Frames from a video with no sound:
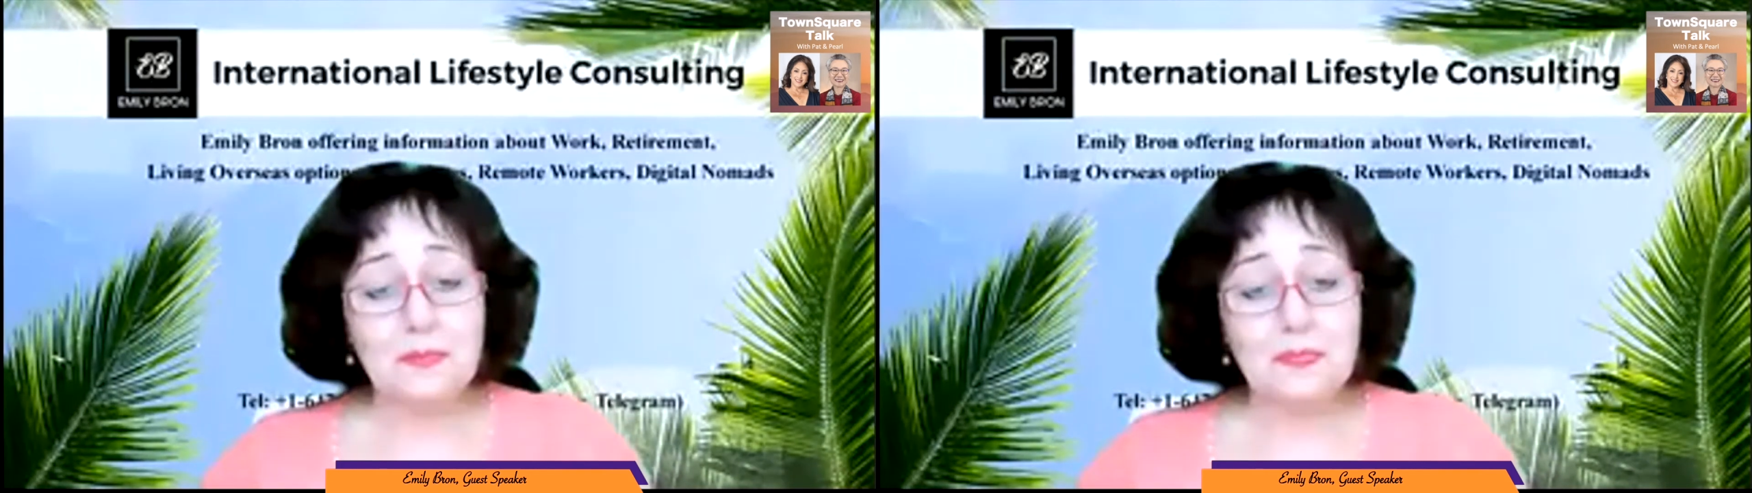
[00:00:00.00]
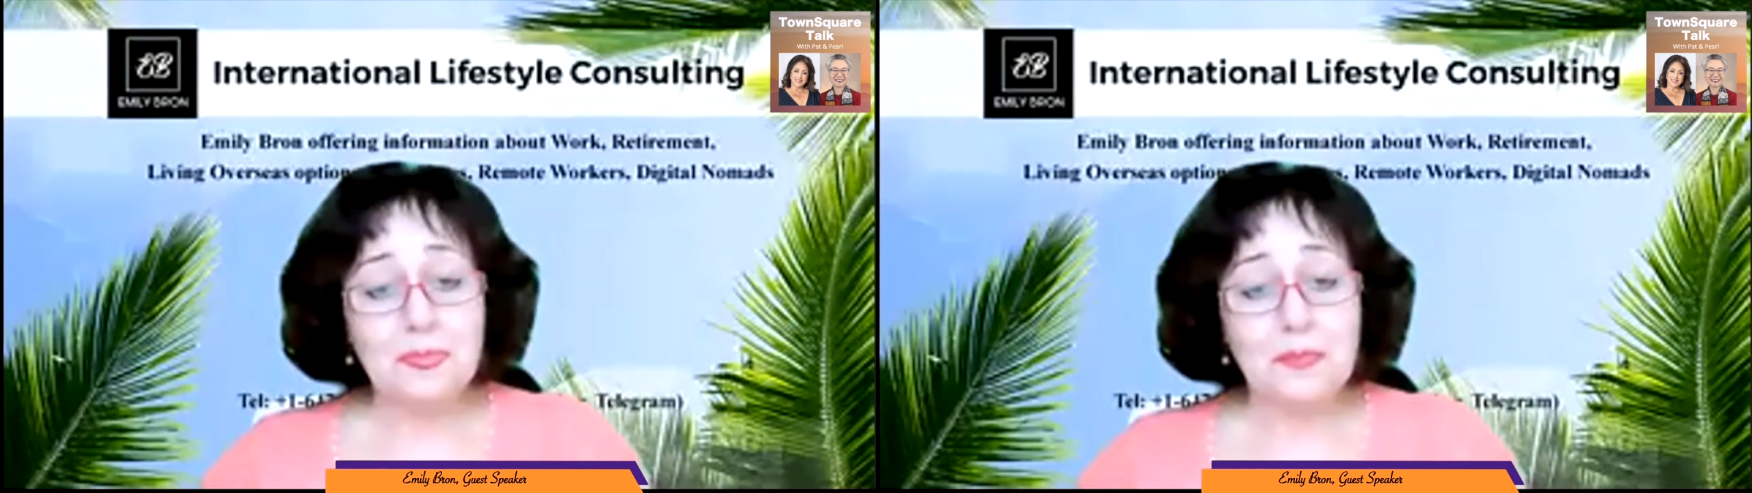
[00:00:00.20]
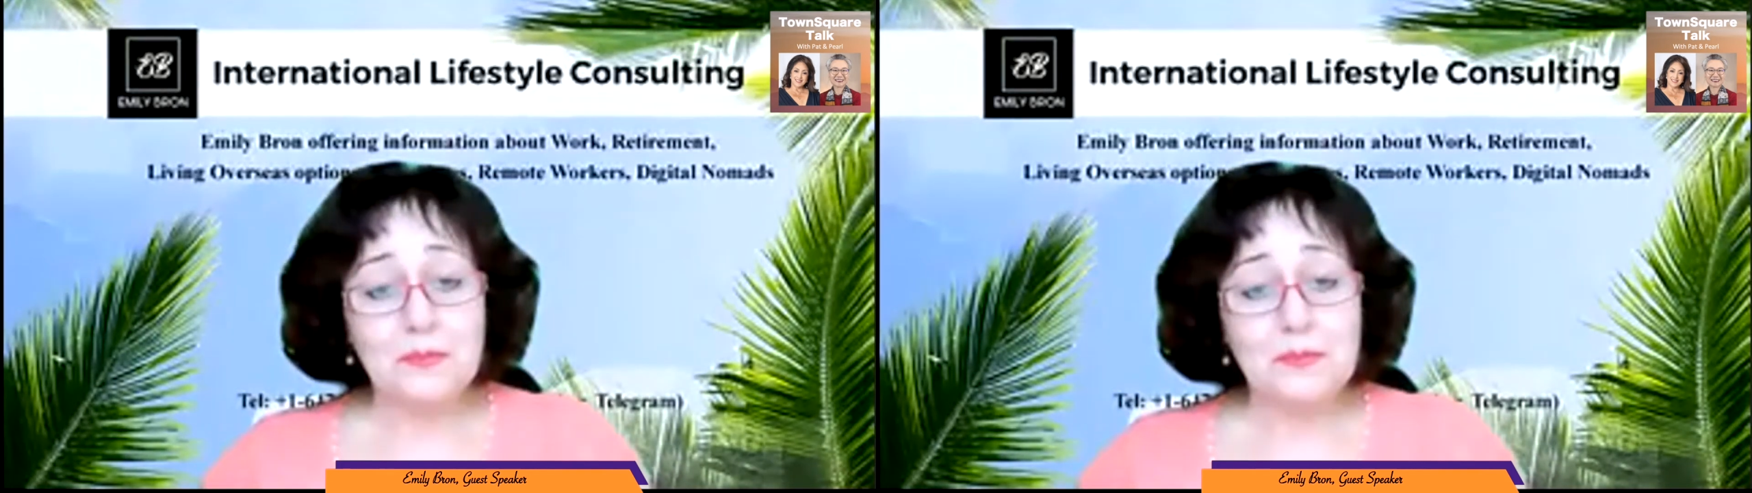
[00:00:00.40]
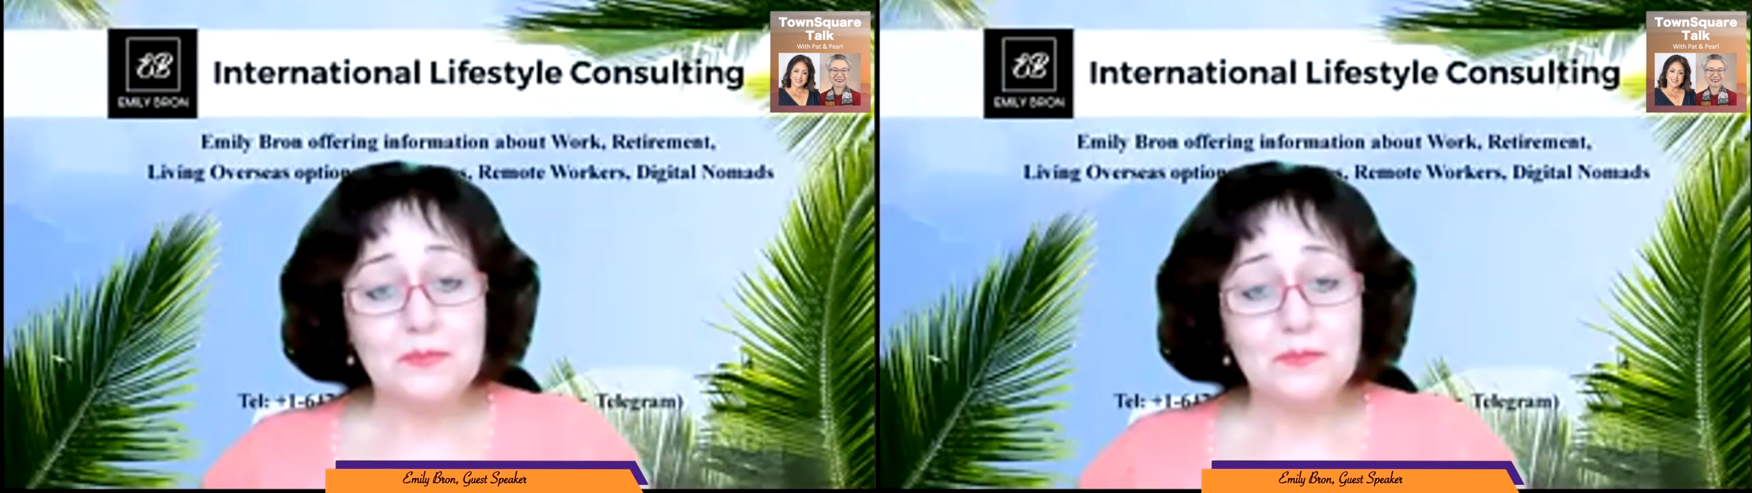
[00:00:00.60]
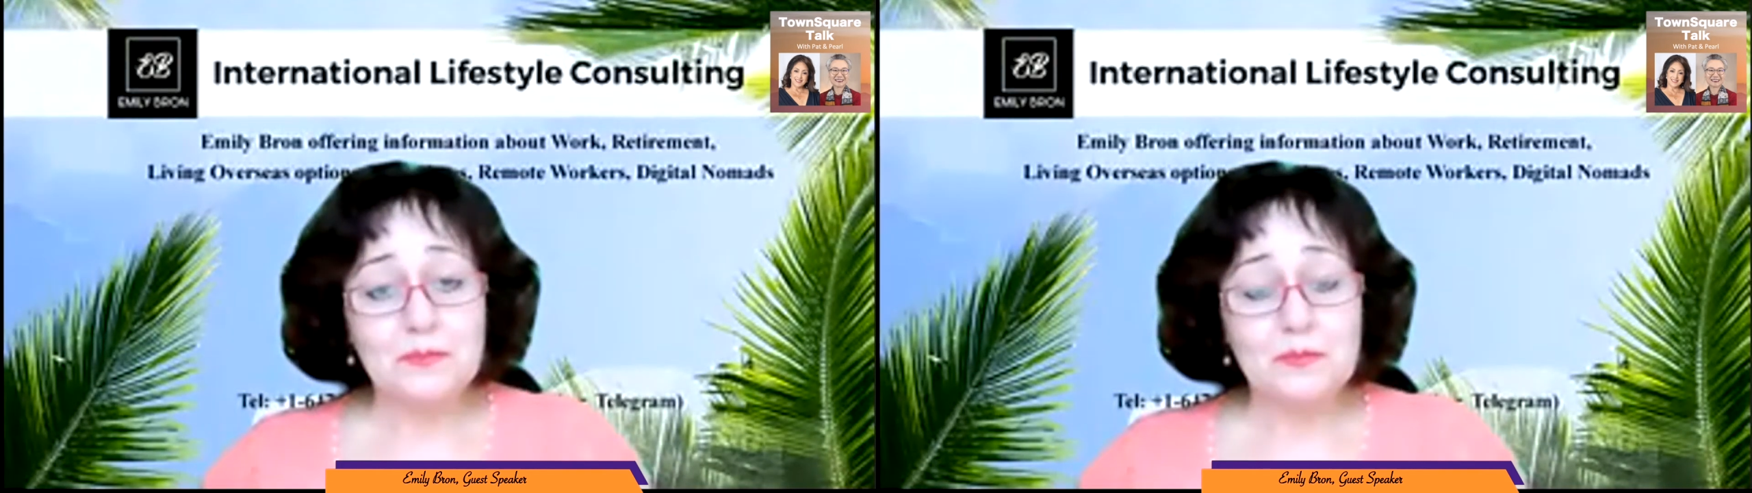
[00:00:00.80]

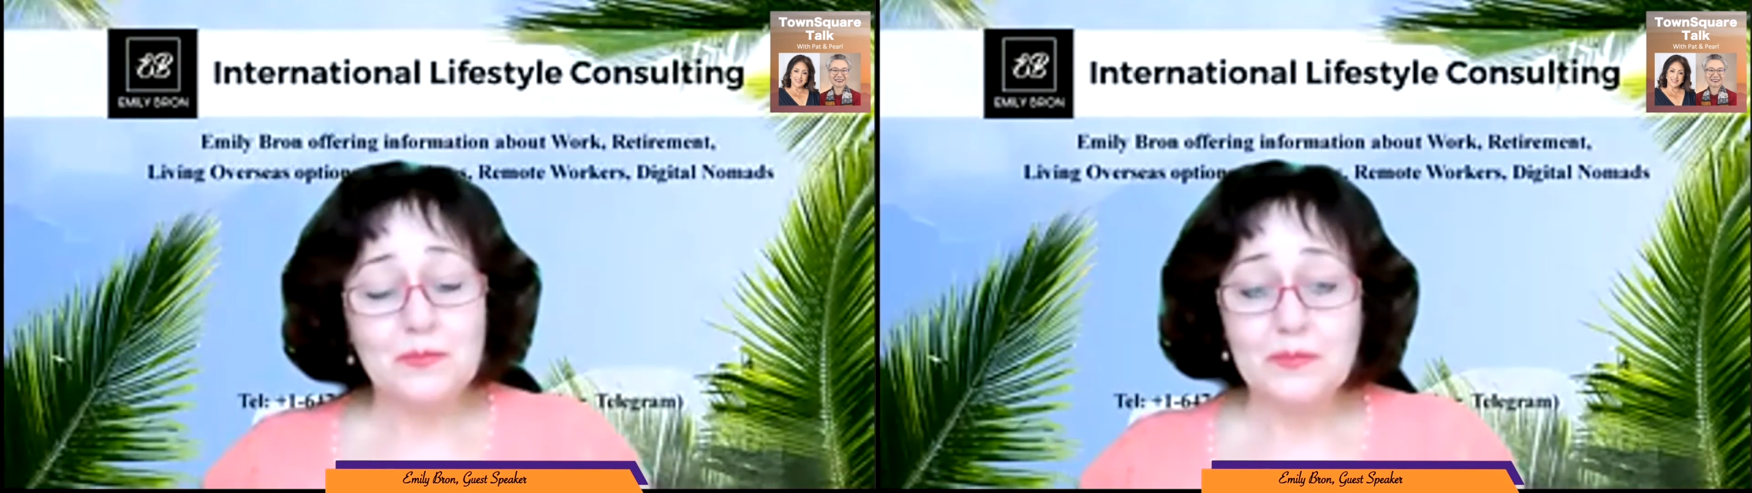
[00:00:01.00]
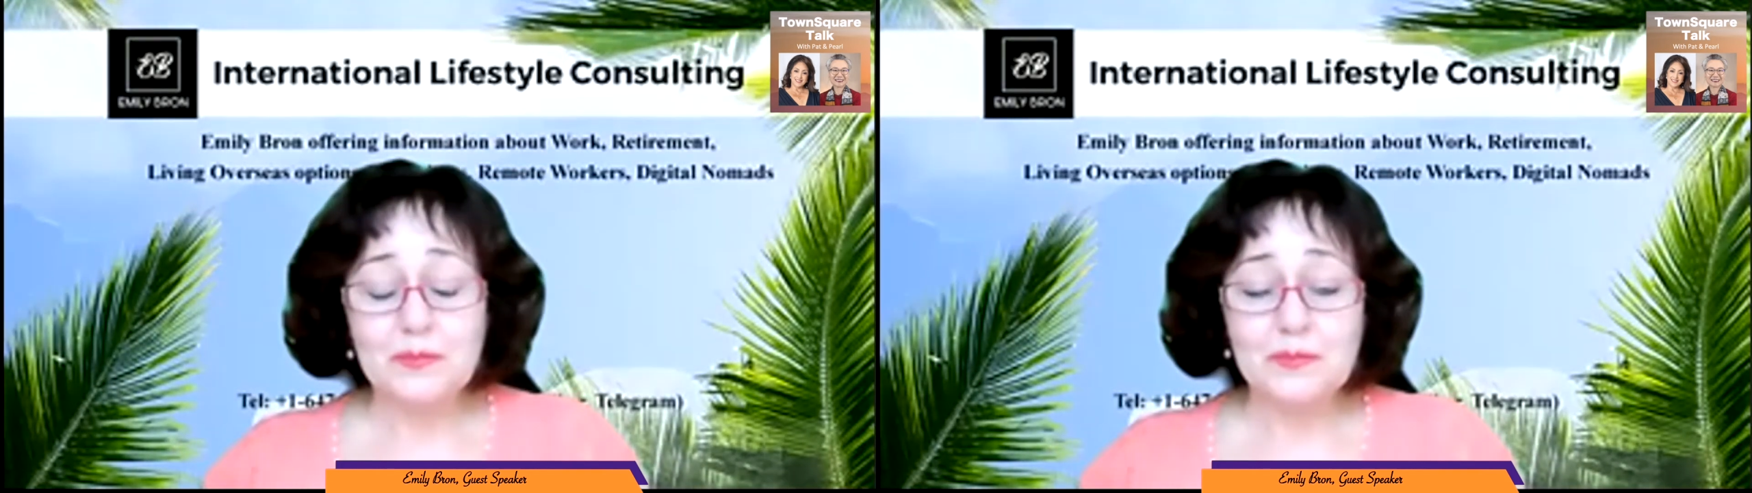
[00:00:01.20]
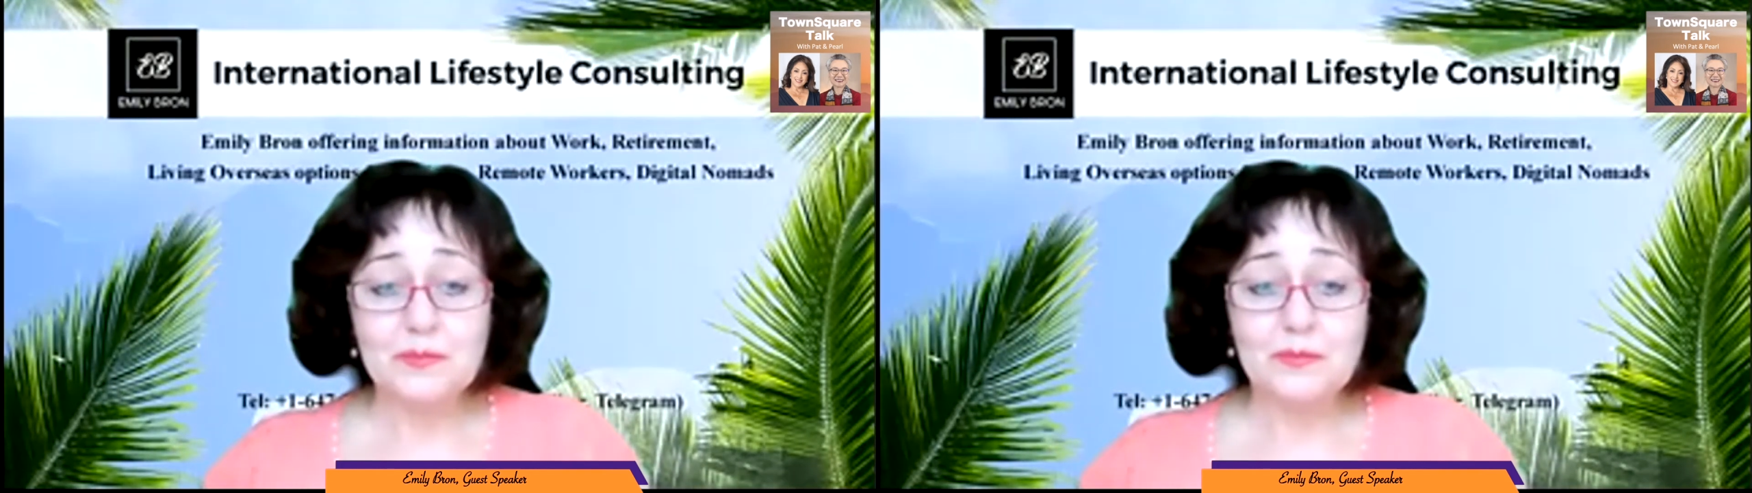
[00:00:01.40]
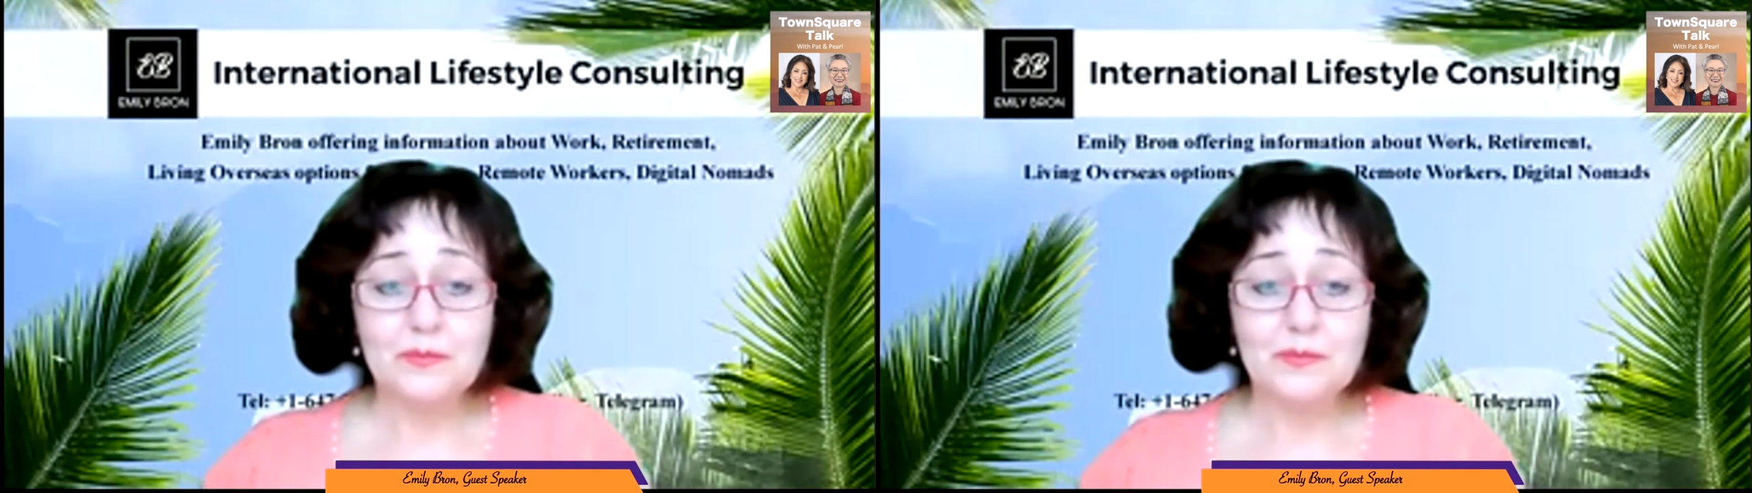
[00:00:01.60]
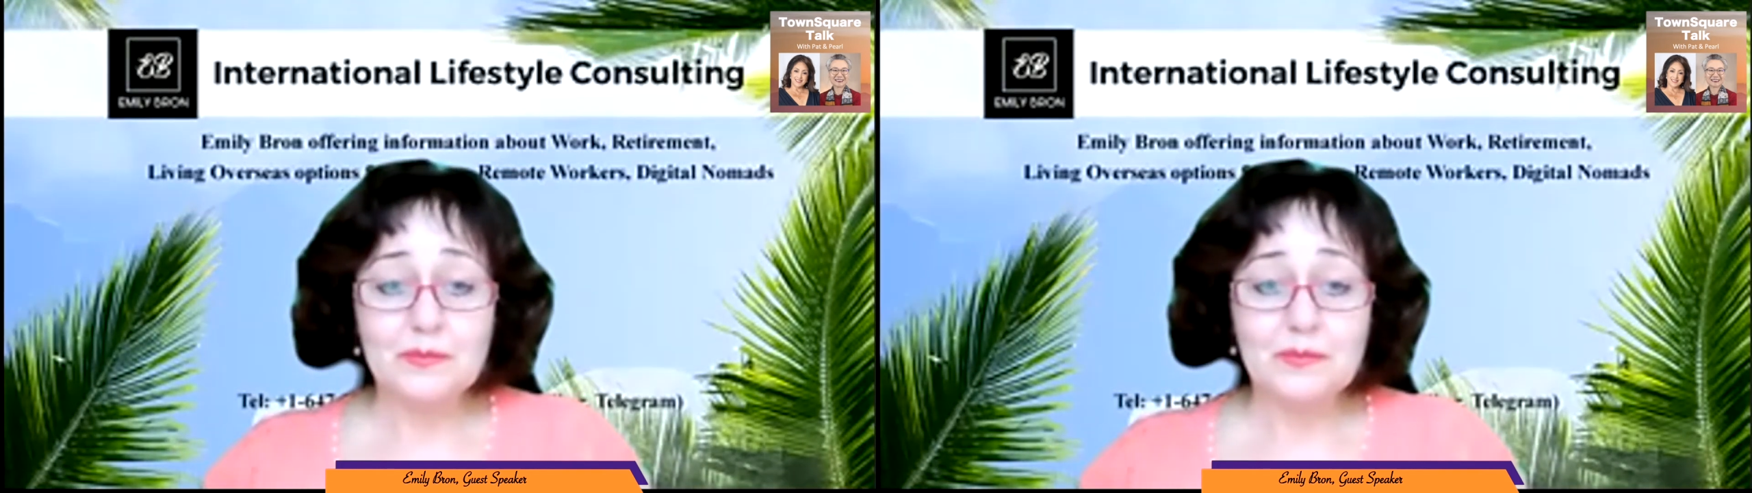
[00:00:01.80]
how
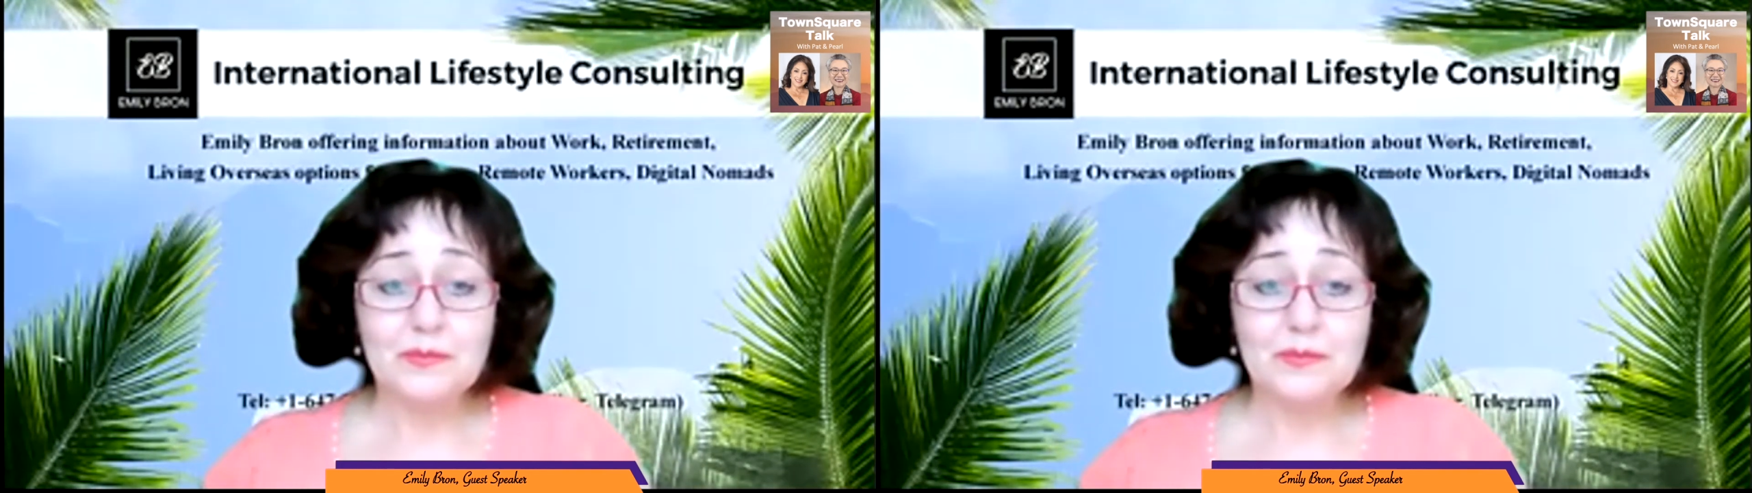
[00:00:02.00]
they